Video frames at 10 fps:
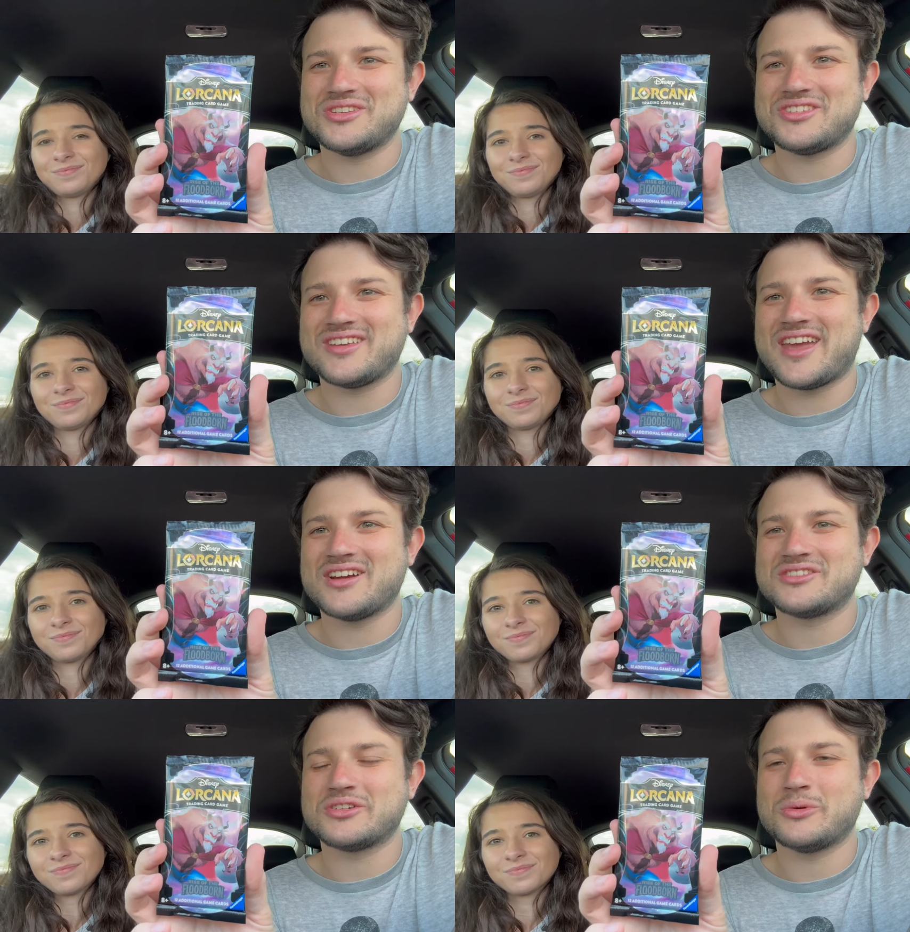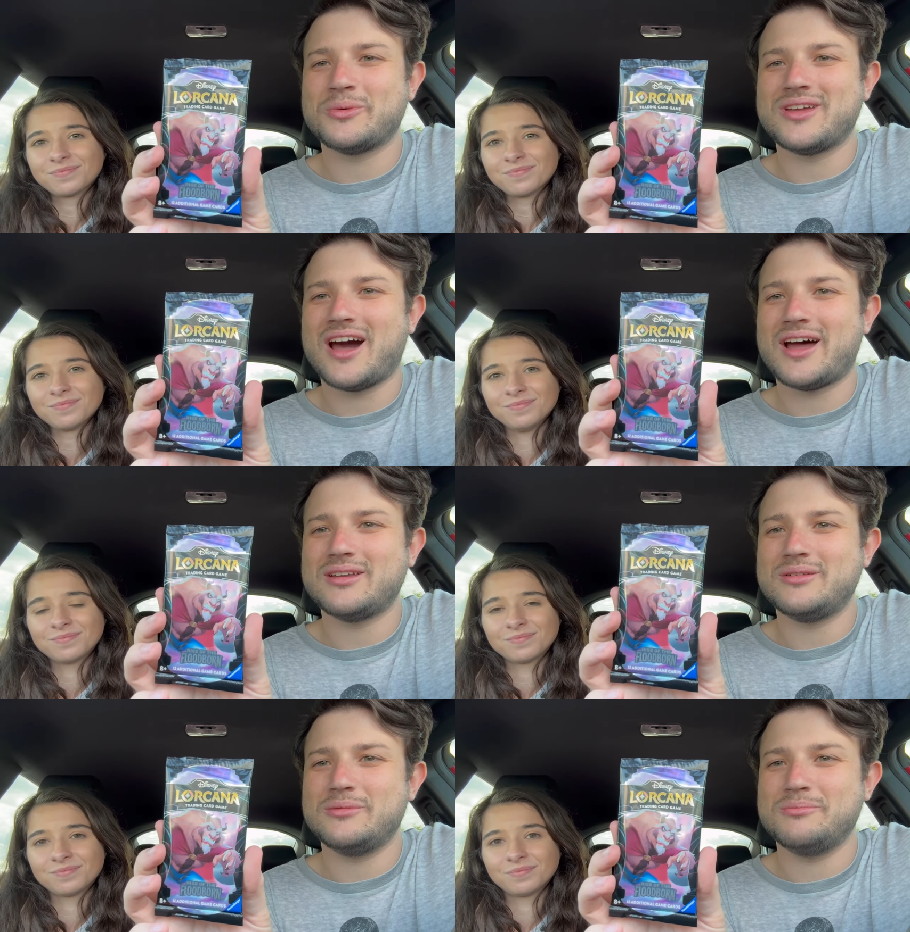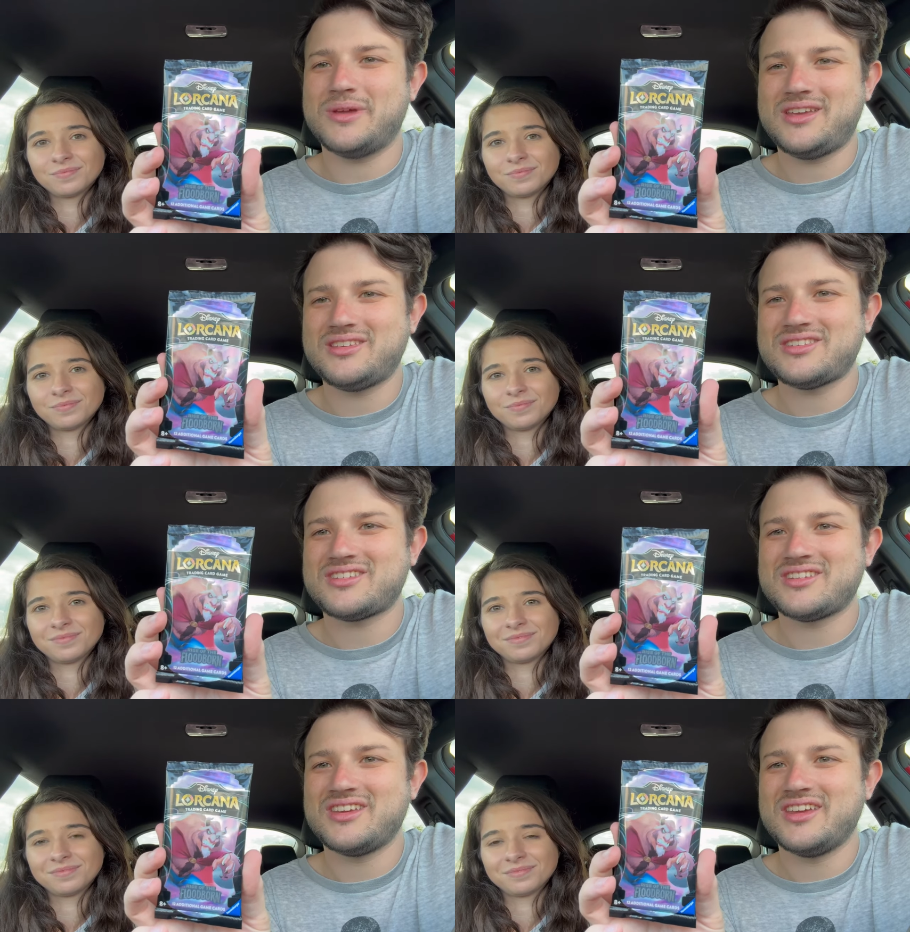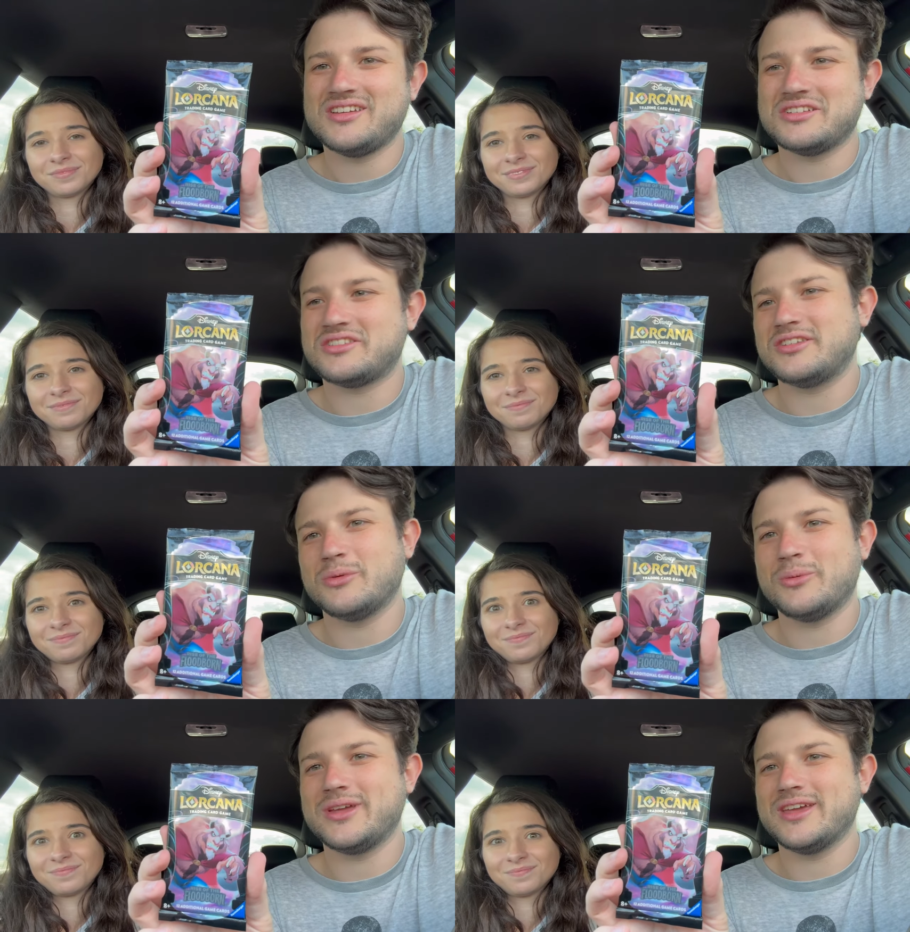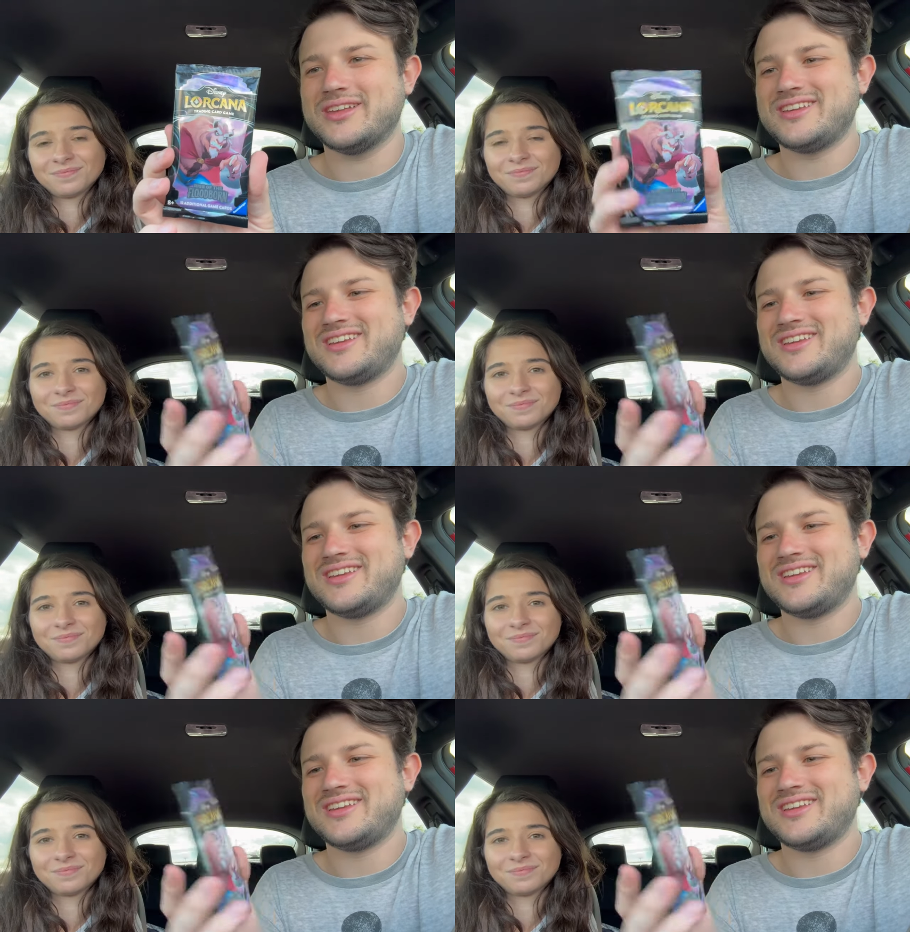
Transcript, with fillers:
Speaker 1: this is the character. What we got? beast. Let's see what we get.